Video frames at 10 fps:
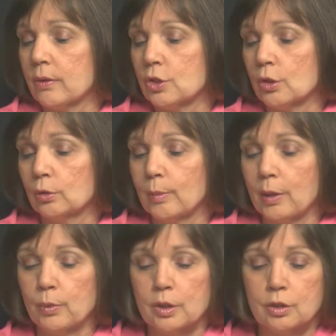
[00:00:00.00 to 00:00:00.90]
children
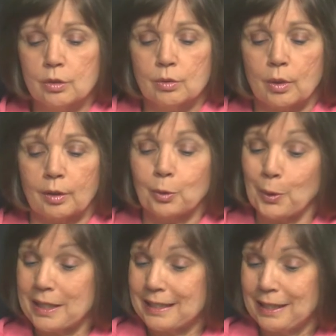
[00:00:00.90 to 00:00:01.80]
might read to uh,
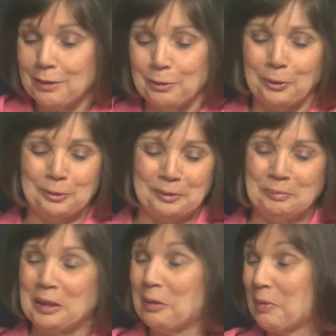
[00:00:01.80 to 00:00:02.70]
Gracie or
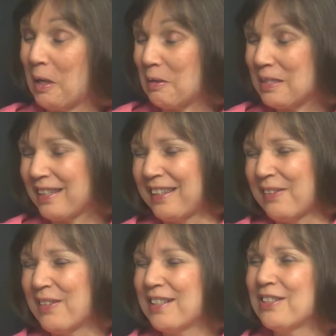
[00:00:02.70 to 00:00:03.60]
anyone else that
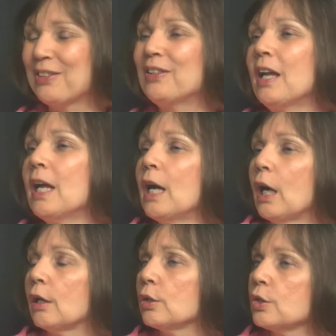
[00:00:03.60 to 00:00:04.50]
they want to,
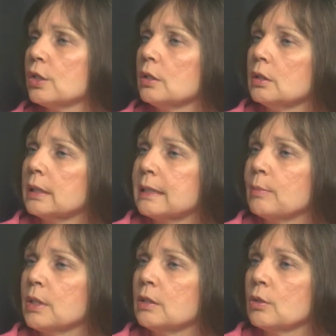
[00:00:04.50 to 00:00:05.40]
are you still
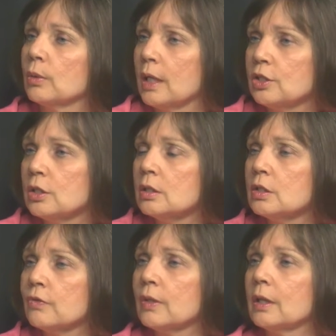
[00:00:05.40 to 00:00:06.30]
accepting
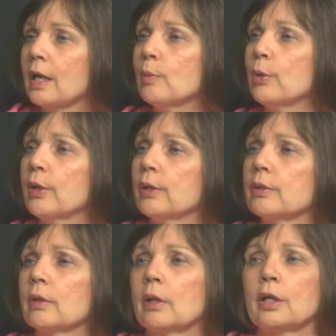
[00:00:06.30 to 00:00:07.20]
donations for the library? Or
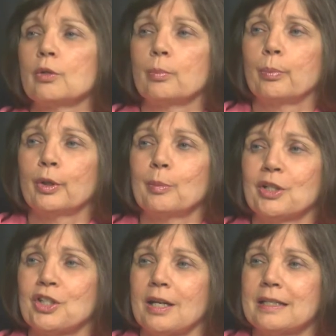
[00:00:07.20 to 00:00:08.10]
we are, are you not. Pretty
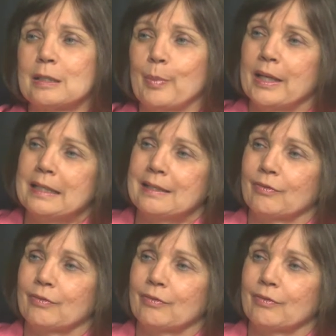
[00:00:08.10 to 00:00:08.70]
much um, out of um, space. Our